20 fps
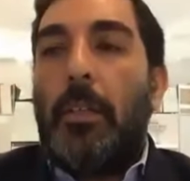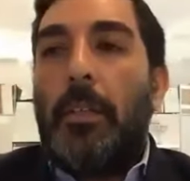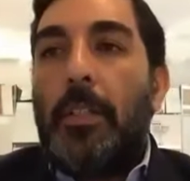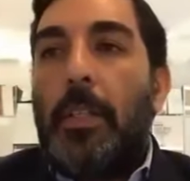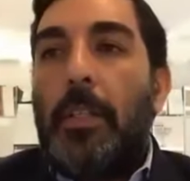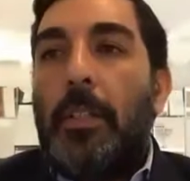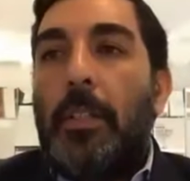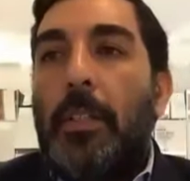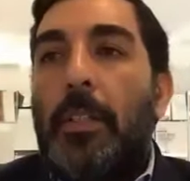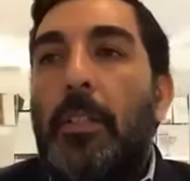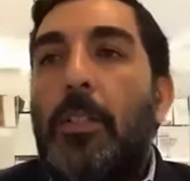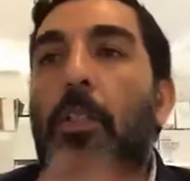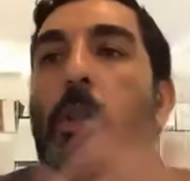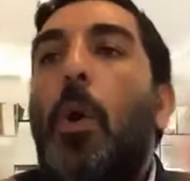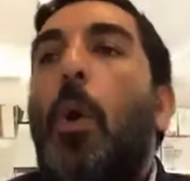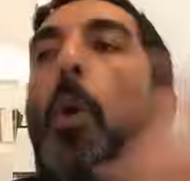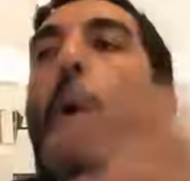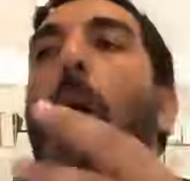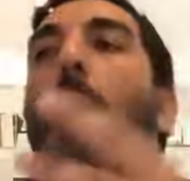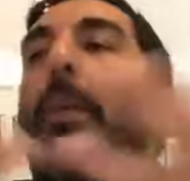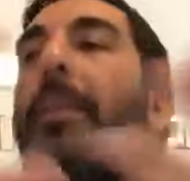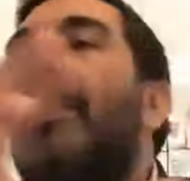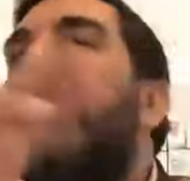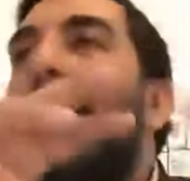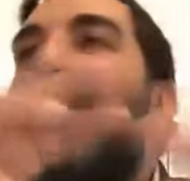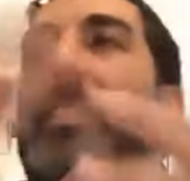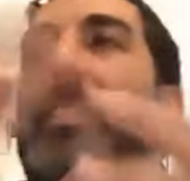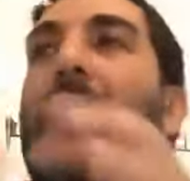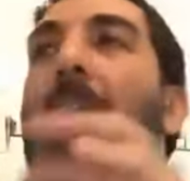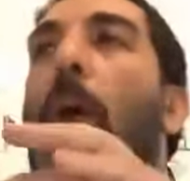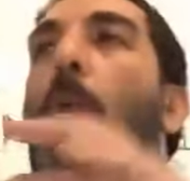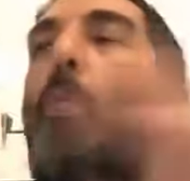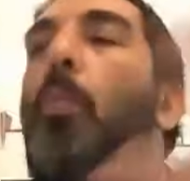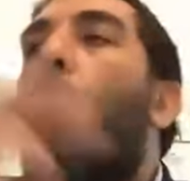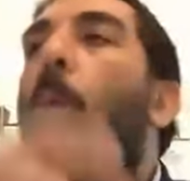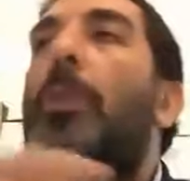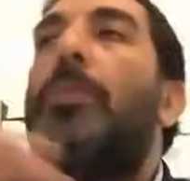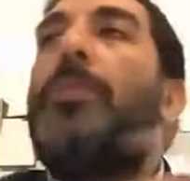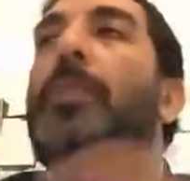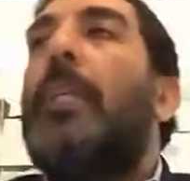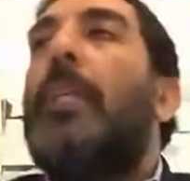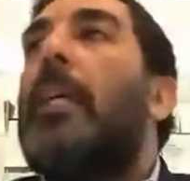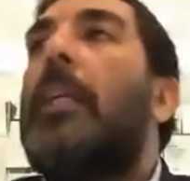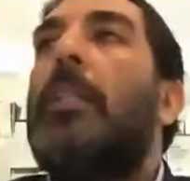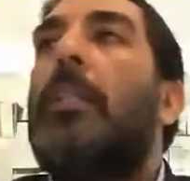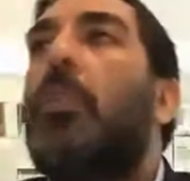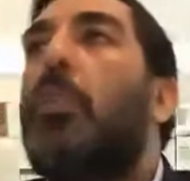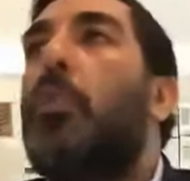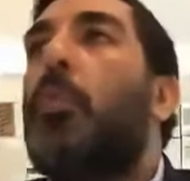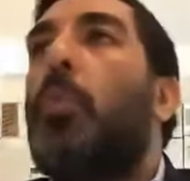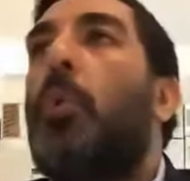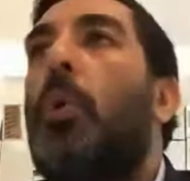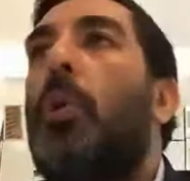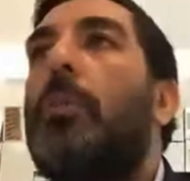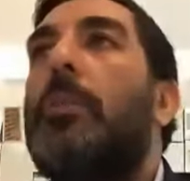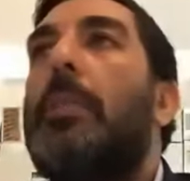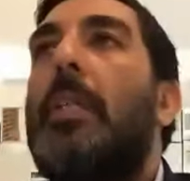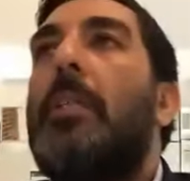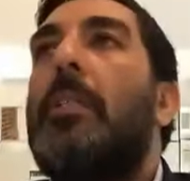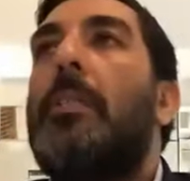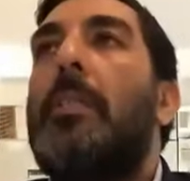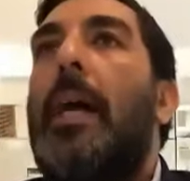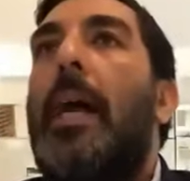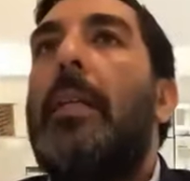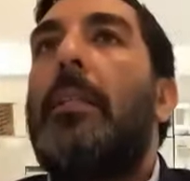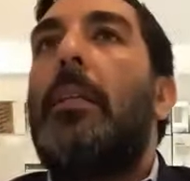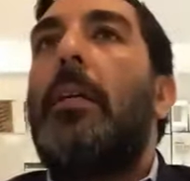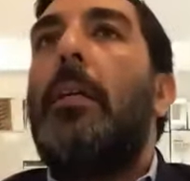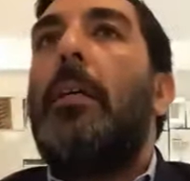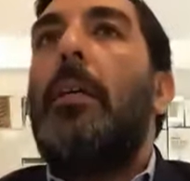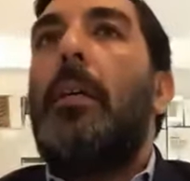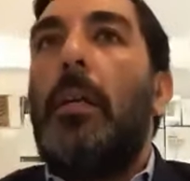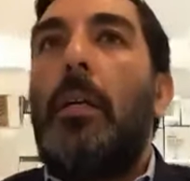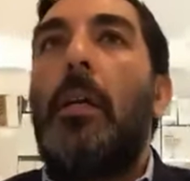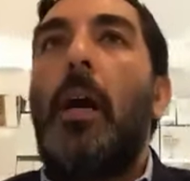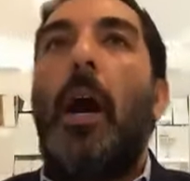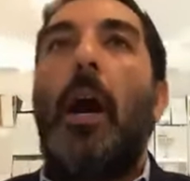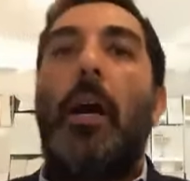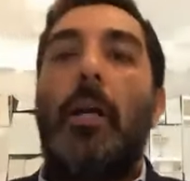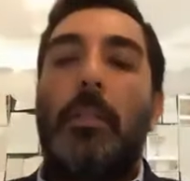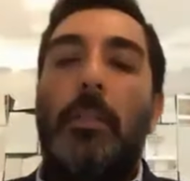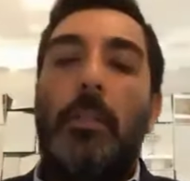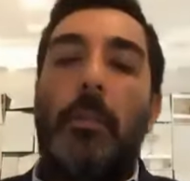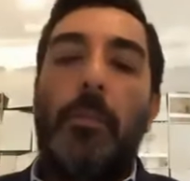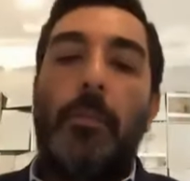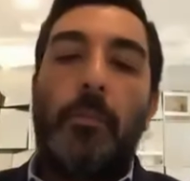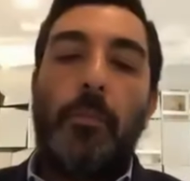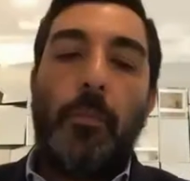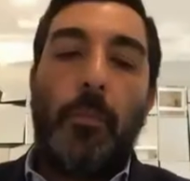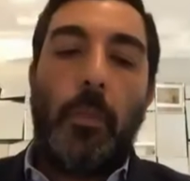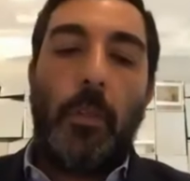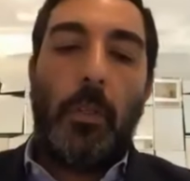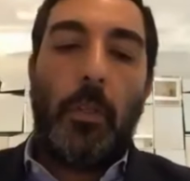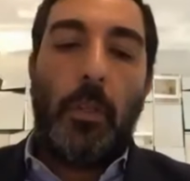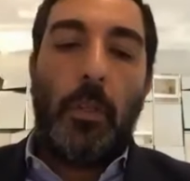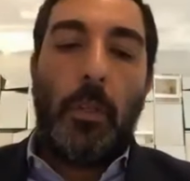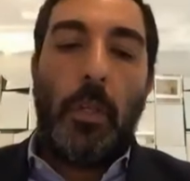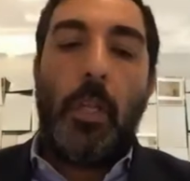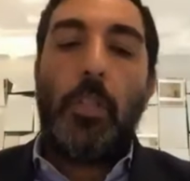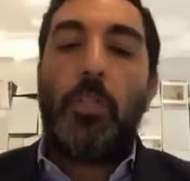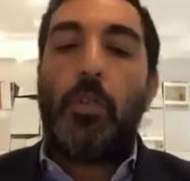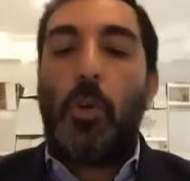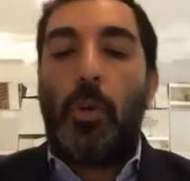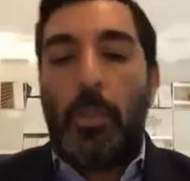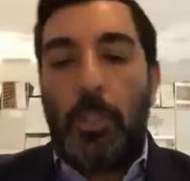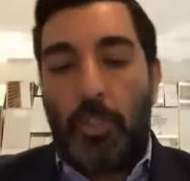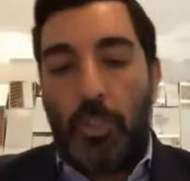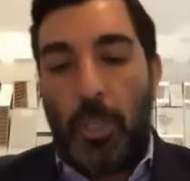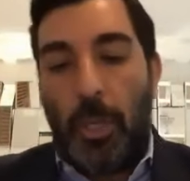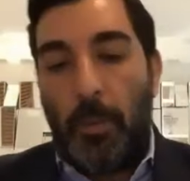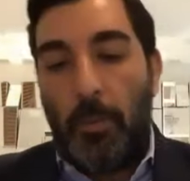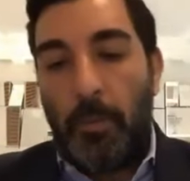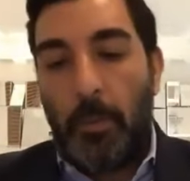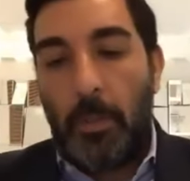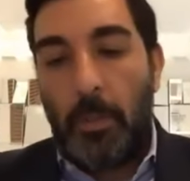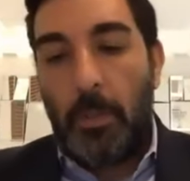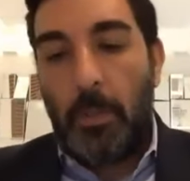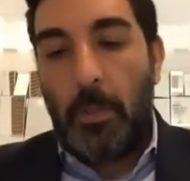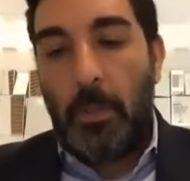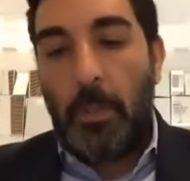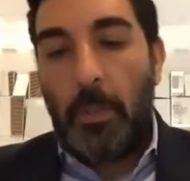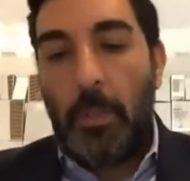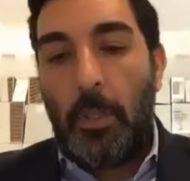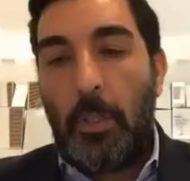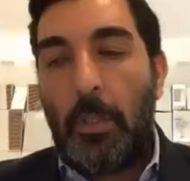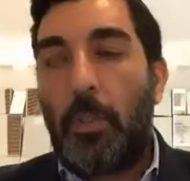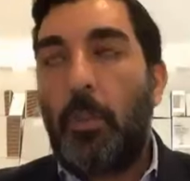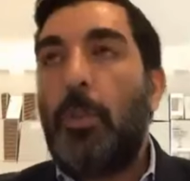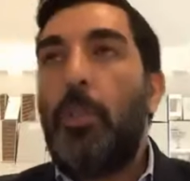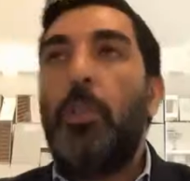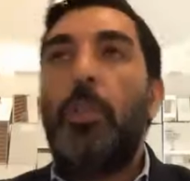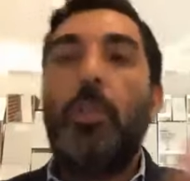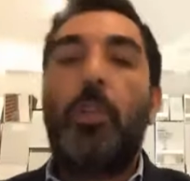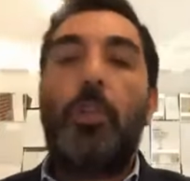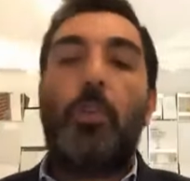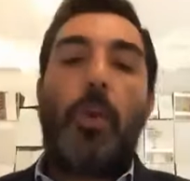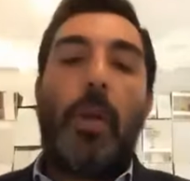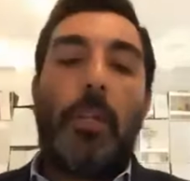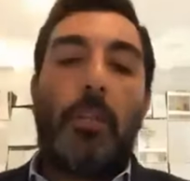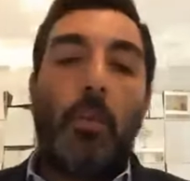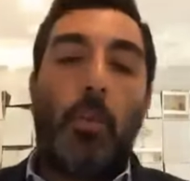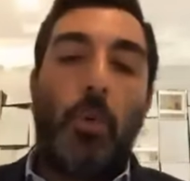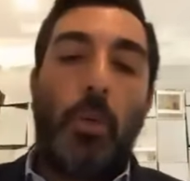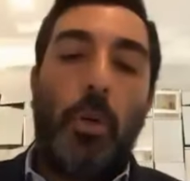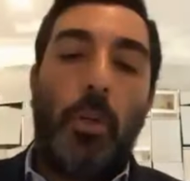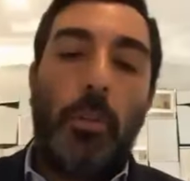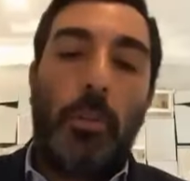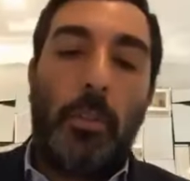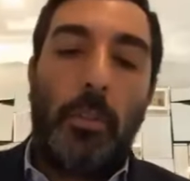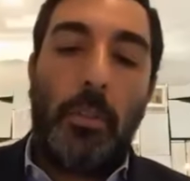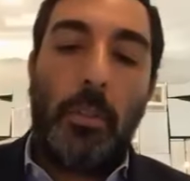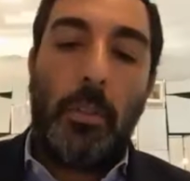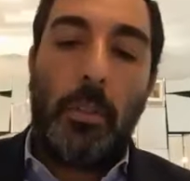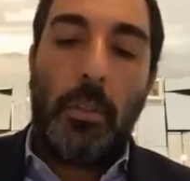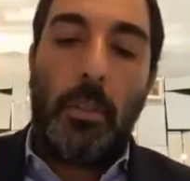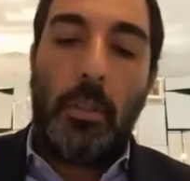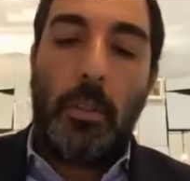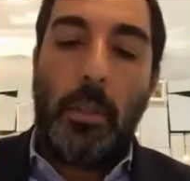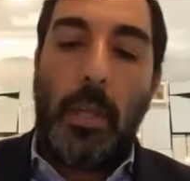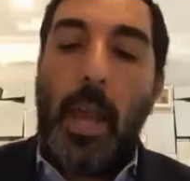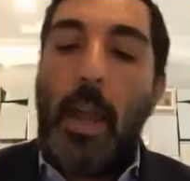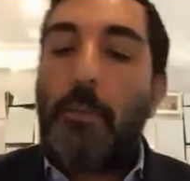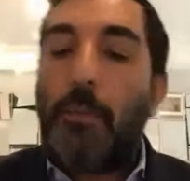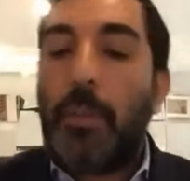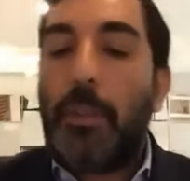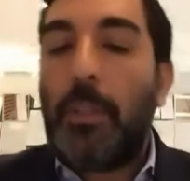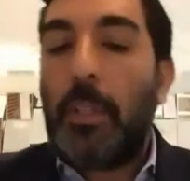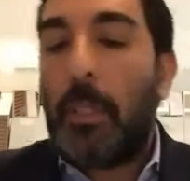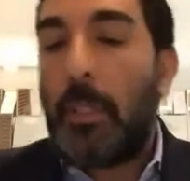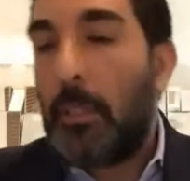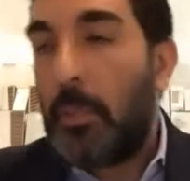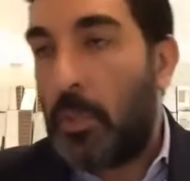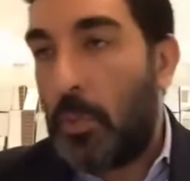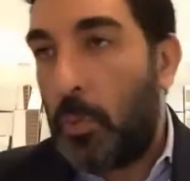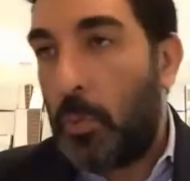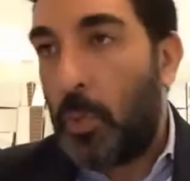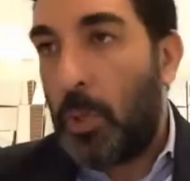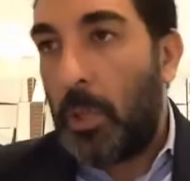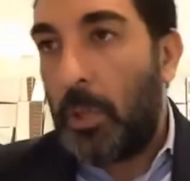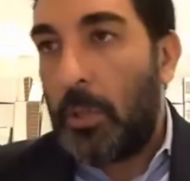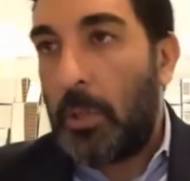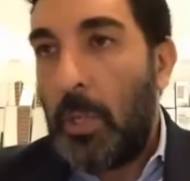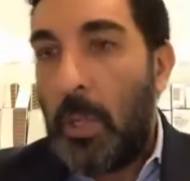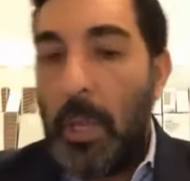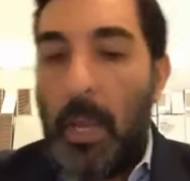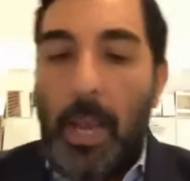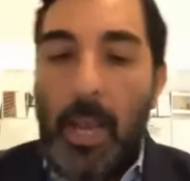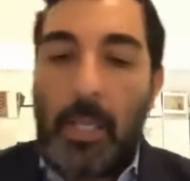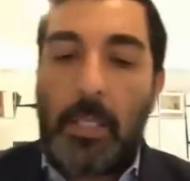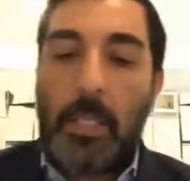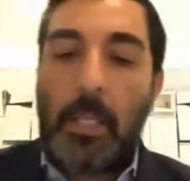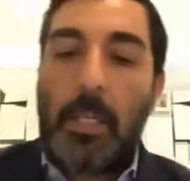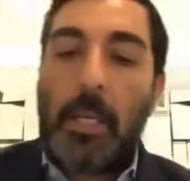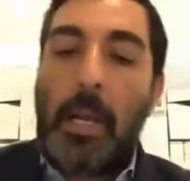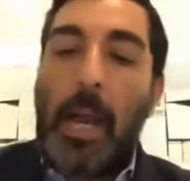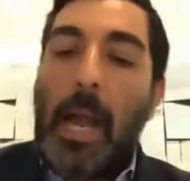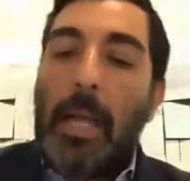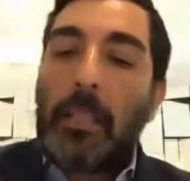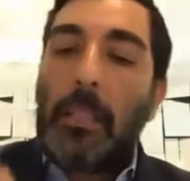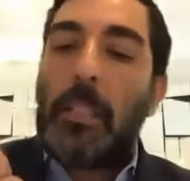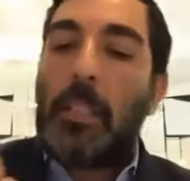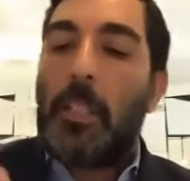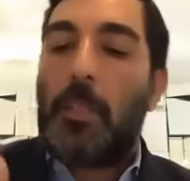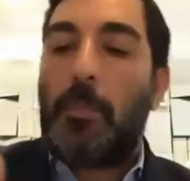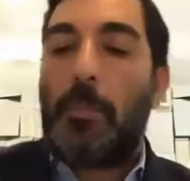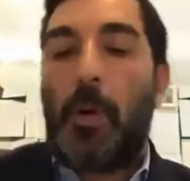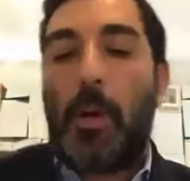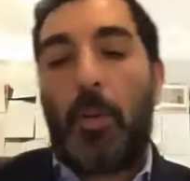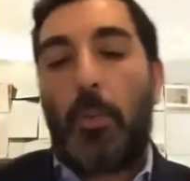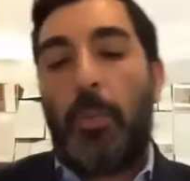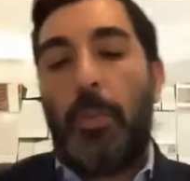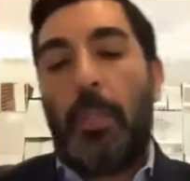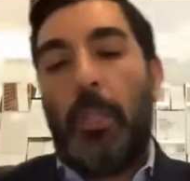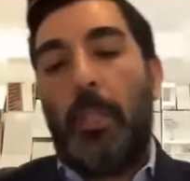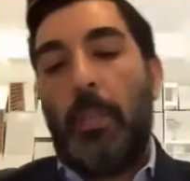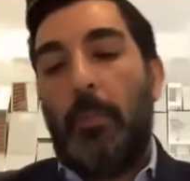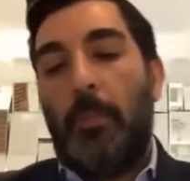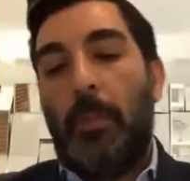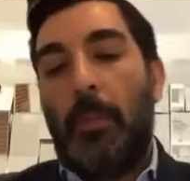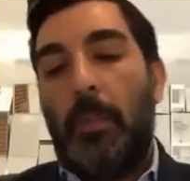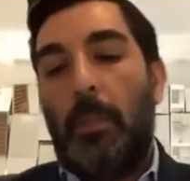There's no, there's not one thing in this world that is not God. It's all Hashem. So when you look around the world, everything in this world has a godly spark within them.